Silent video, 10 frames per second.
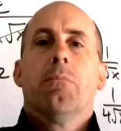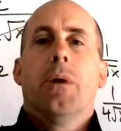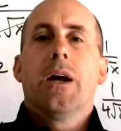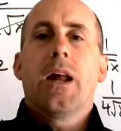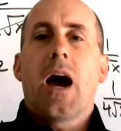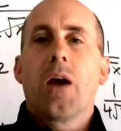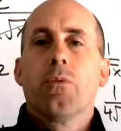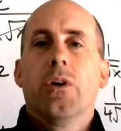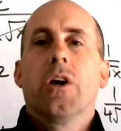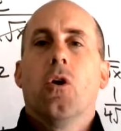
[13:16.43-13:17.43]
But I
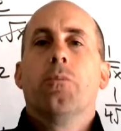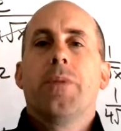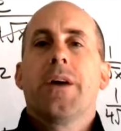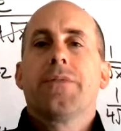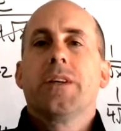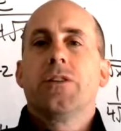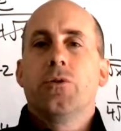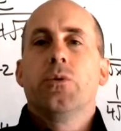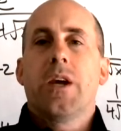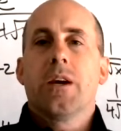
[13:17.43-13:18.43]
really hope that the
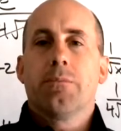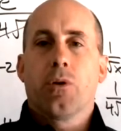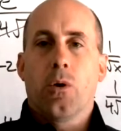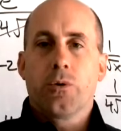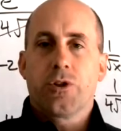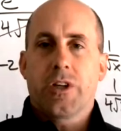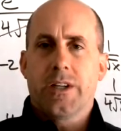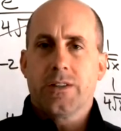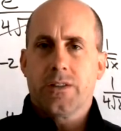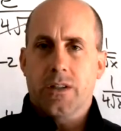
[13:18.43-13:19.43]
2-day approach
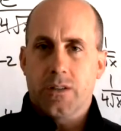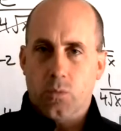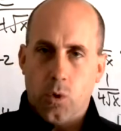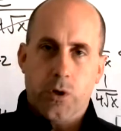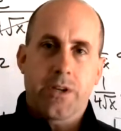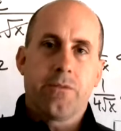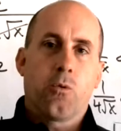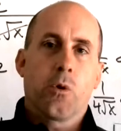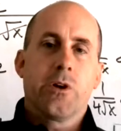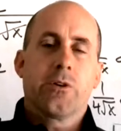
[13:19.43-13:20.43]
is working
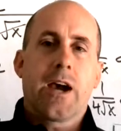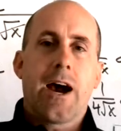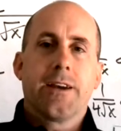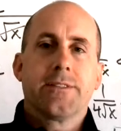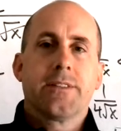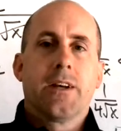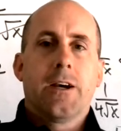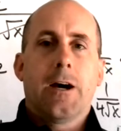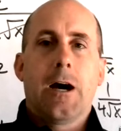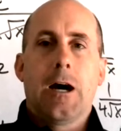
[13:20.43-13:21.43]
for you guys.
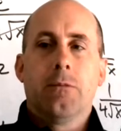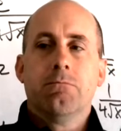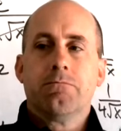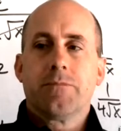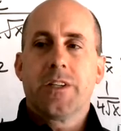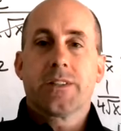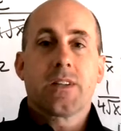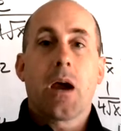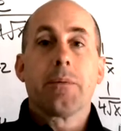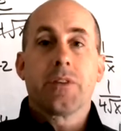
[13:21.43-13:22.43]
The
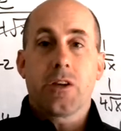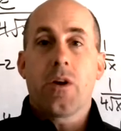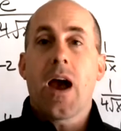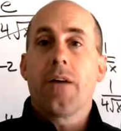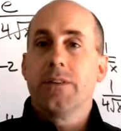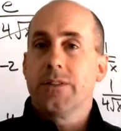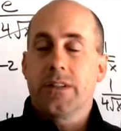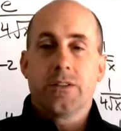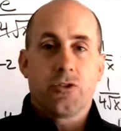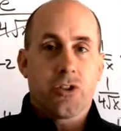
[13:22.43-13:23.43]
assignment that you have
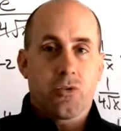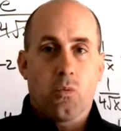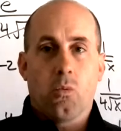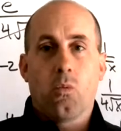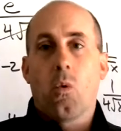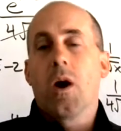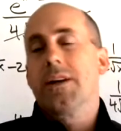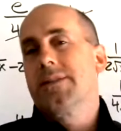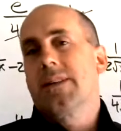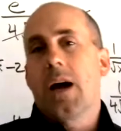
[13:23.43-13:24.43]
is just one
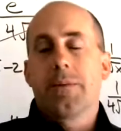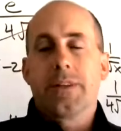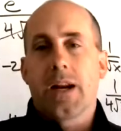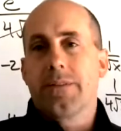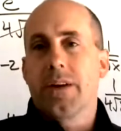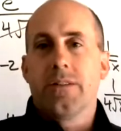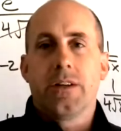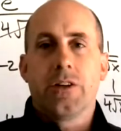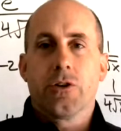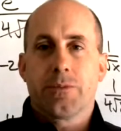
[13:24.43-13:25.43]
assignment that I've given
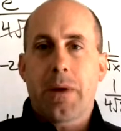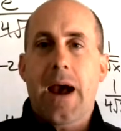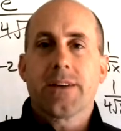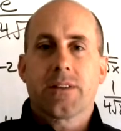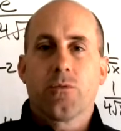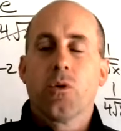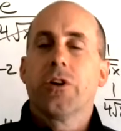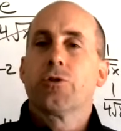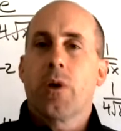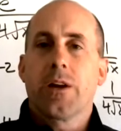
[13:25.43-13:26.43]
in years past. I've
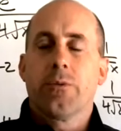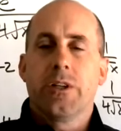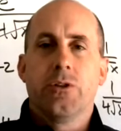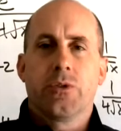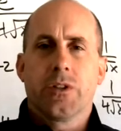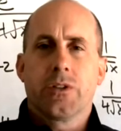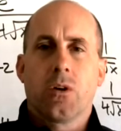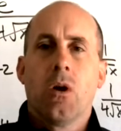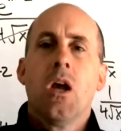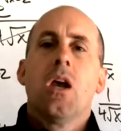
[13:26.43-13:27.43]
really tried to reduce it.
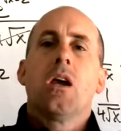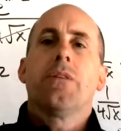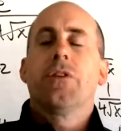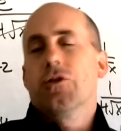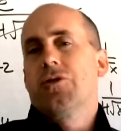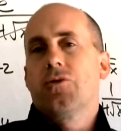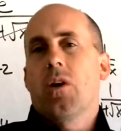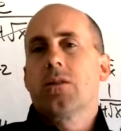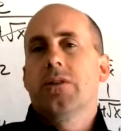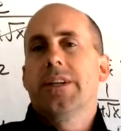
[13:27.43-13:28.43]
So if you're
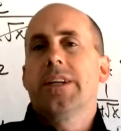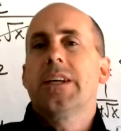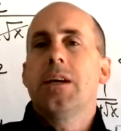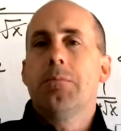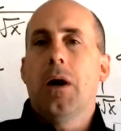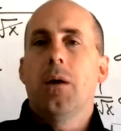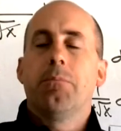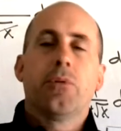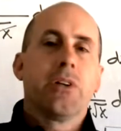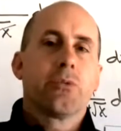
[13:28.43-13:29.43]
struggling to keep
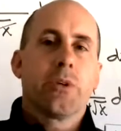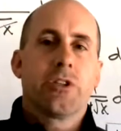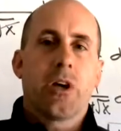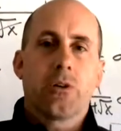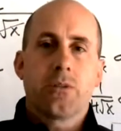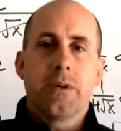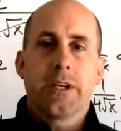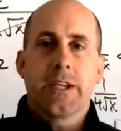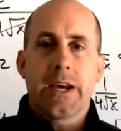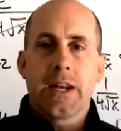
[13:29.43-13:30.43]
up, please reach out to me.
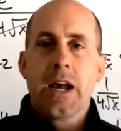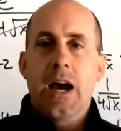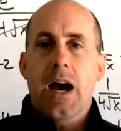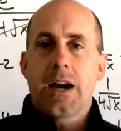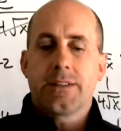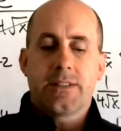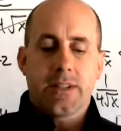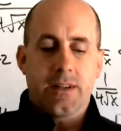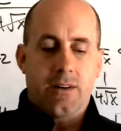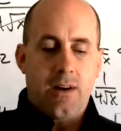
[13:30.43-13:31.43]
Again, I
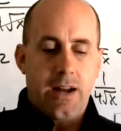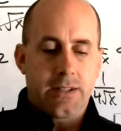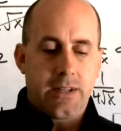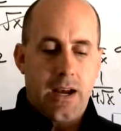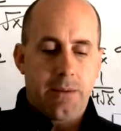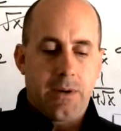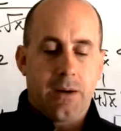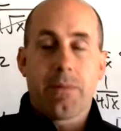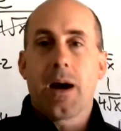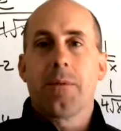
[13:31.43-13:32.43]
sit a lot of time
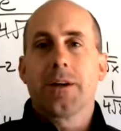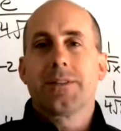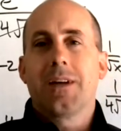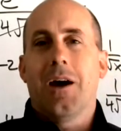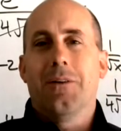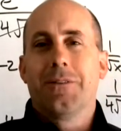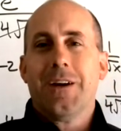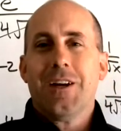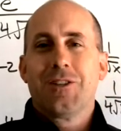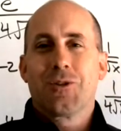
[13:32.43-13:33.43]
by myself
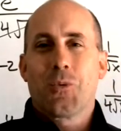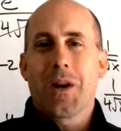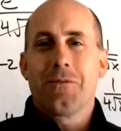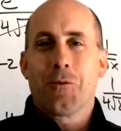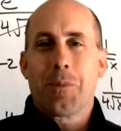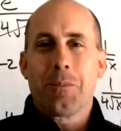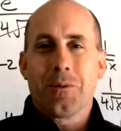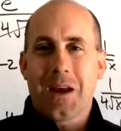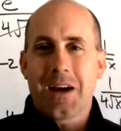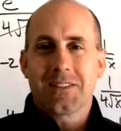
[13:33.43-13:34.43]
just waiting for
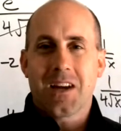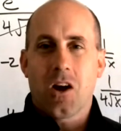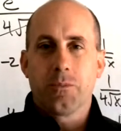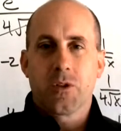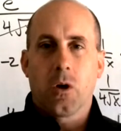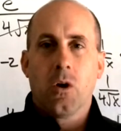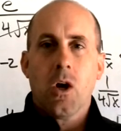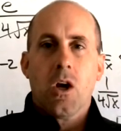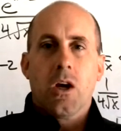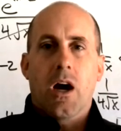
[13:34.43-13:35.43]
people to ask help. So
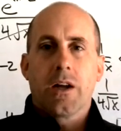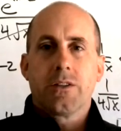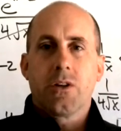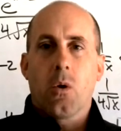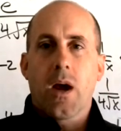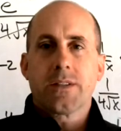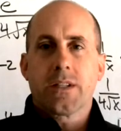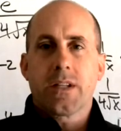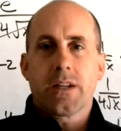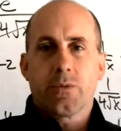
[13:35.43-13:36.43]
don't
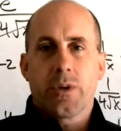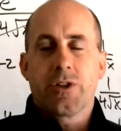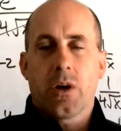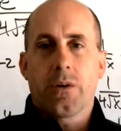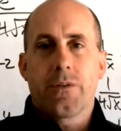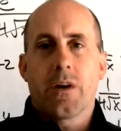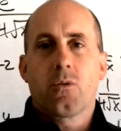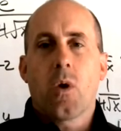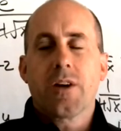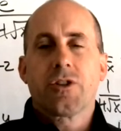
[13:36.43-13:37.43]
hesitate to reach out if you have
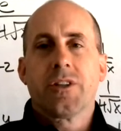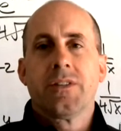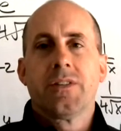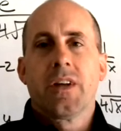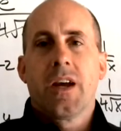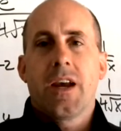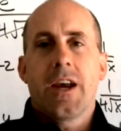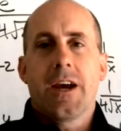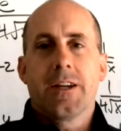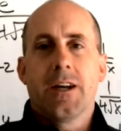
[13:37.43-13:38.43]
questions.
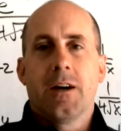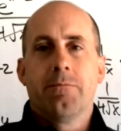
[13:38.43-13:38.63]
And